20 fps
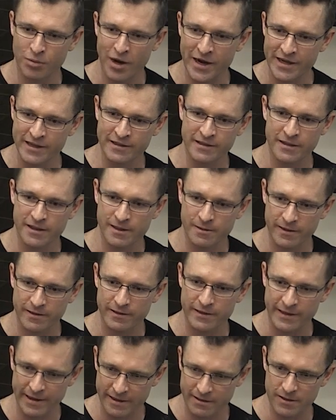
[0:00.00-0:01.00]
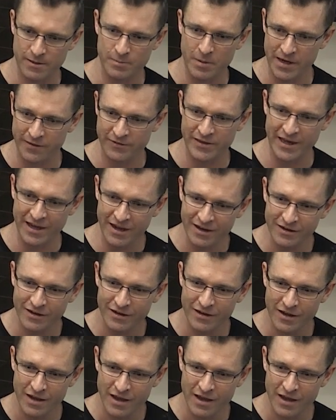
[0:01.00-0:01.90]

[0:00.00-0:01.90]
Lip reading: breaking the speed of sound,